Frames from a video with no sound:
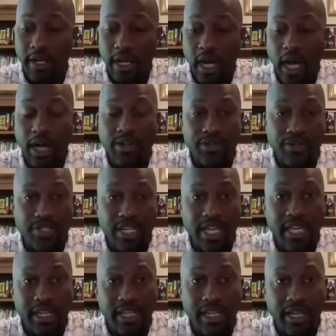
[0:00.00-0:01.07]

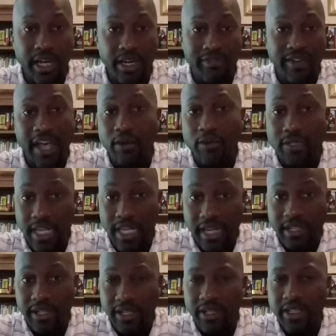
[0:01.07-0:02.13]
understanding of how
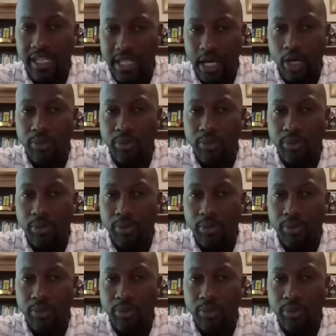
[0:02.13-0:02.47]
data can help